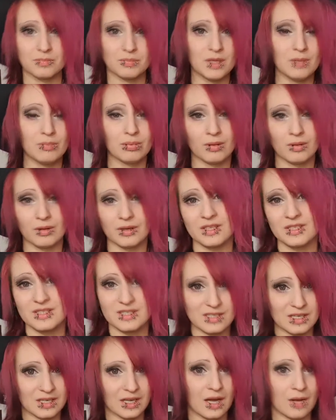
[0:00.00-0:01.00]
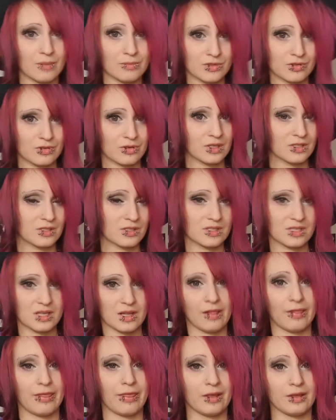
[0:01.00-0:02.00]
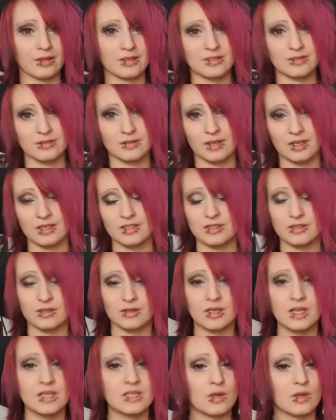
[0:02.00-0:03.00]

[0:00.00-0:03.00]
people on Instagram try to sell things on their stories or